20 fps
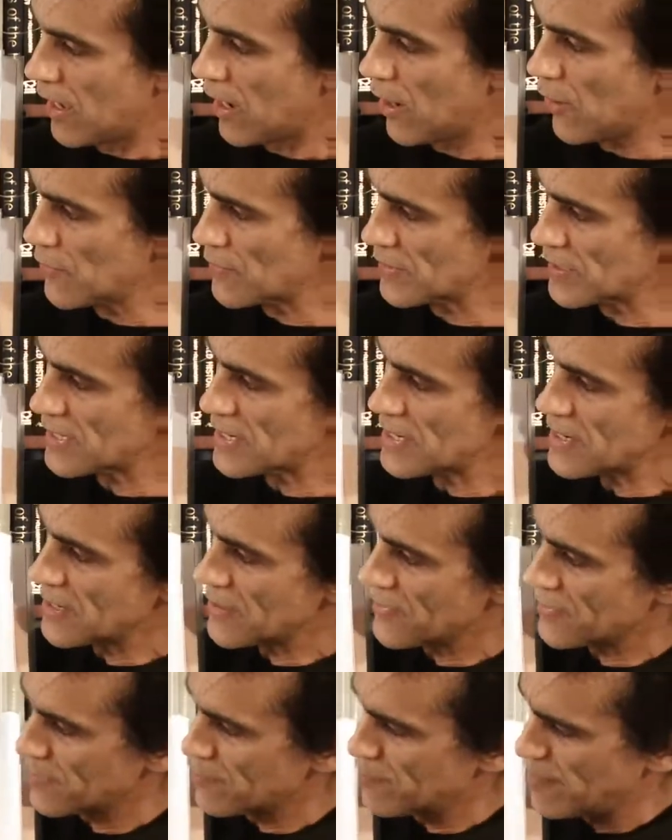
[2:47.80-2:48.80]

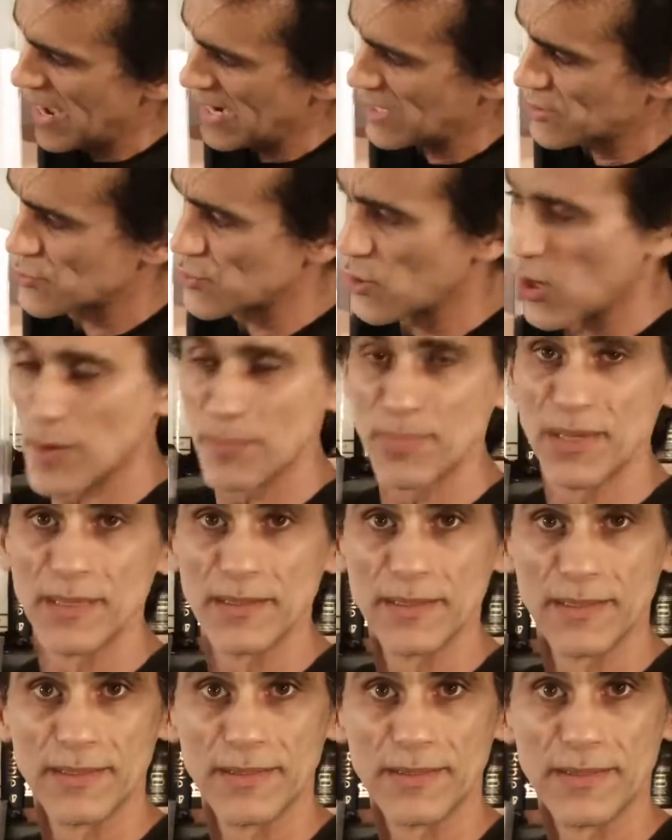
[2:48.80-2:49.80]
only the backdrop
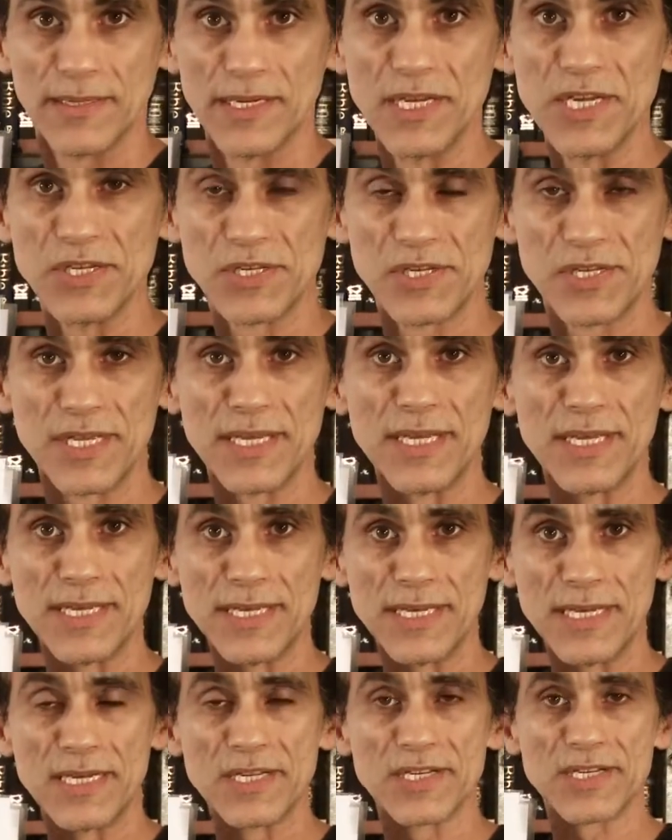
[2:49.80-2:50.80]
is
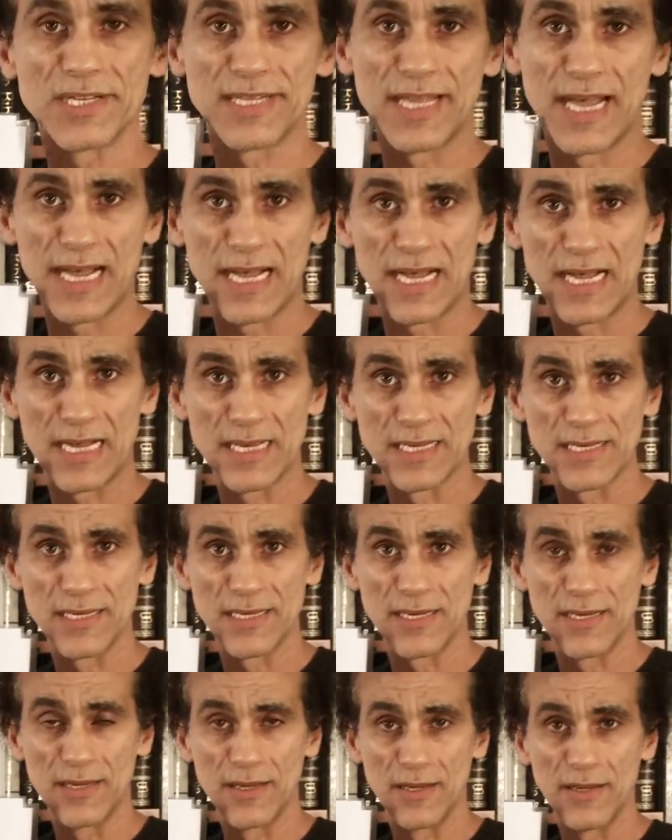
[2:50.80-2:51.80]
the
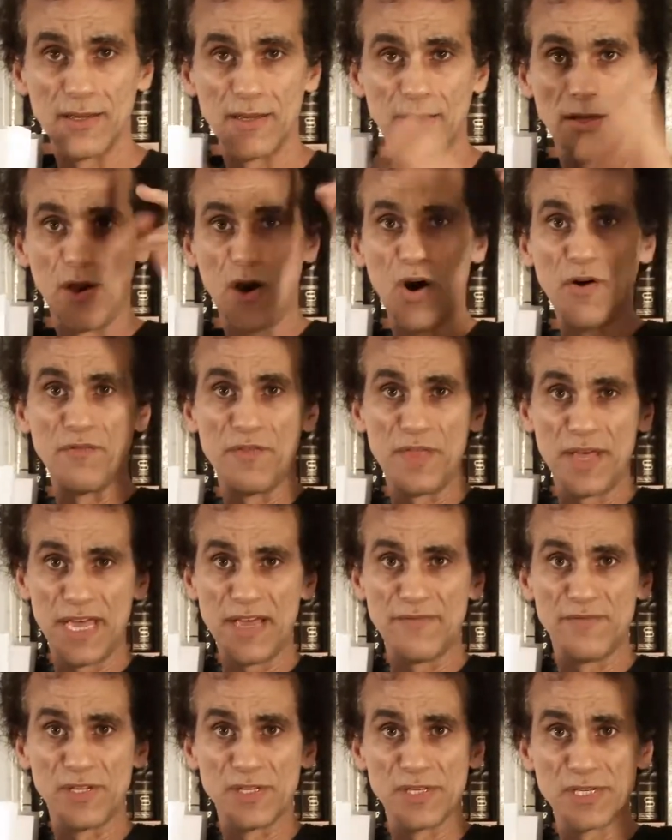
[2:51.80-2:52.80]
stars of the
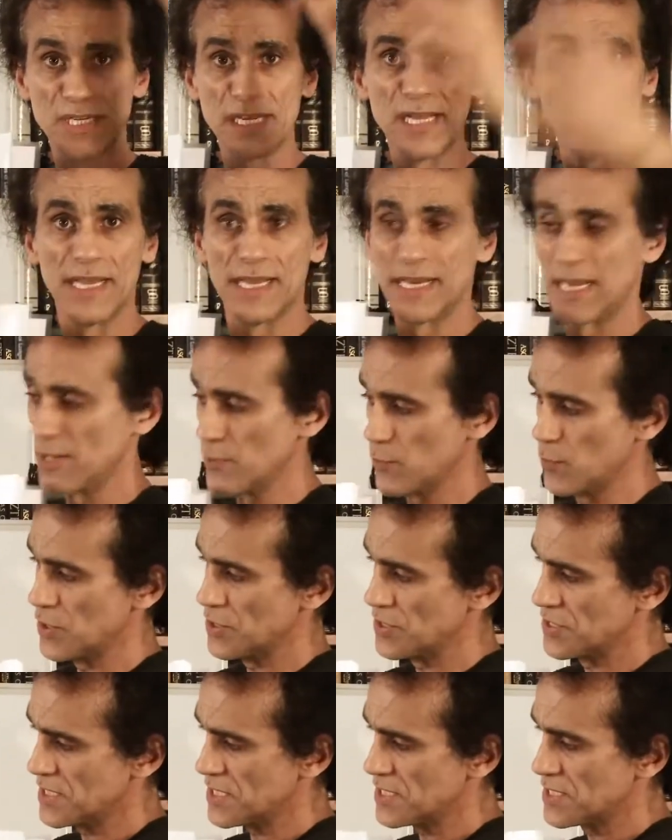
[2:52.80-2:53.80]
heavens. In other
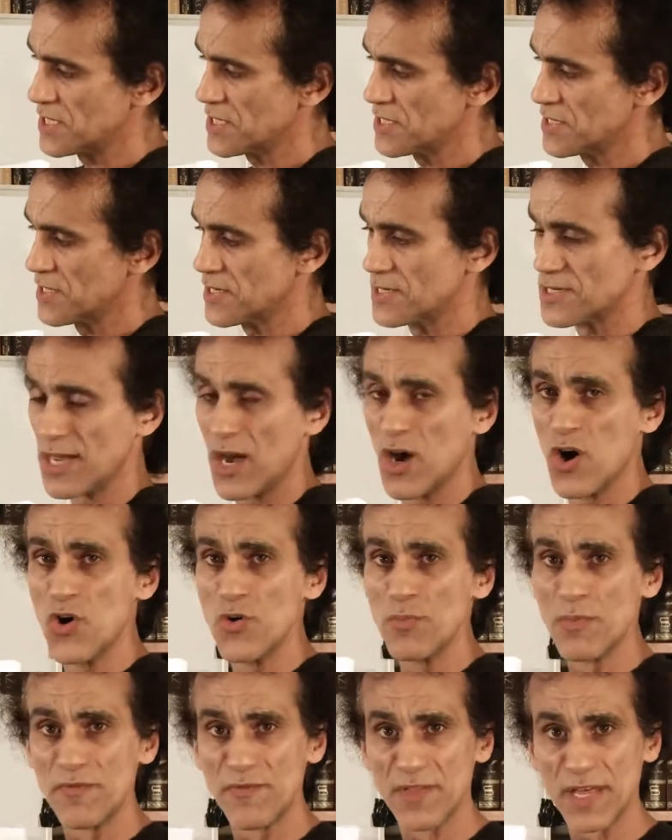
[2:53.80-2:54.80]
words, this is the
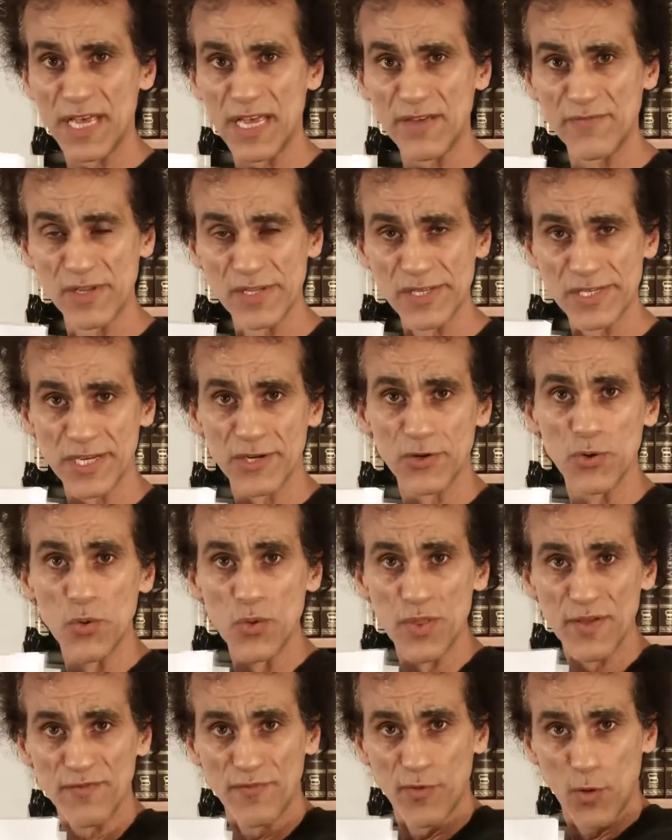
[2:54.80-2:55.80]
dome of the heavens and
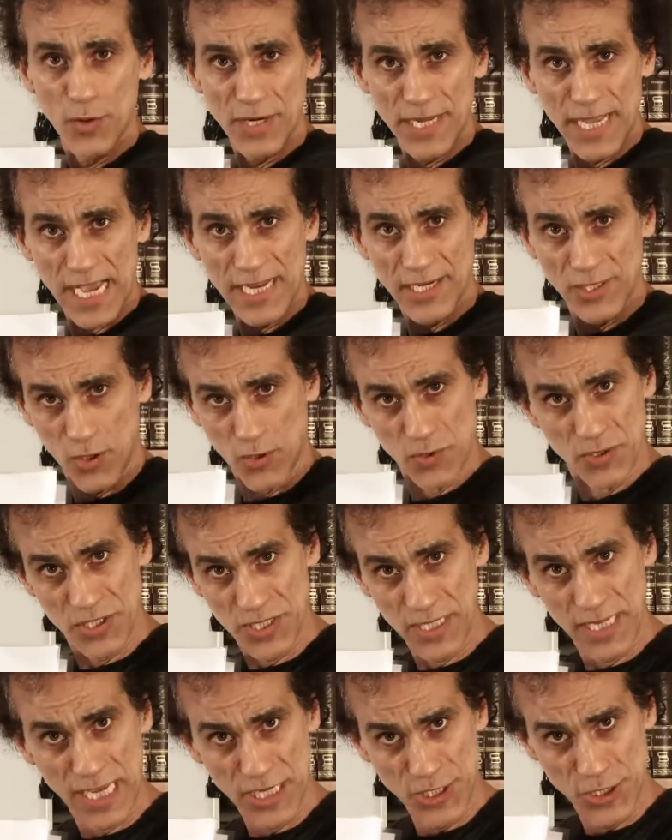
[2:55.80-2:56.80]
all the 48
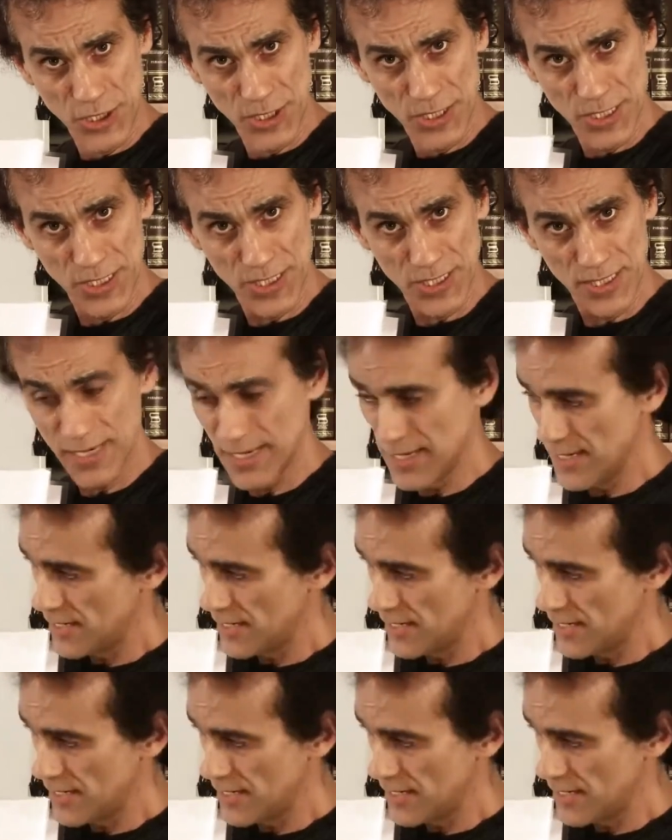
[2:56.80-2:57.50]
constellations.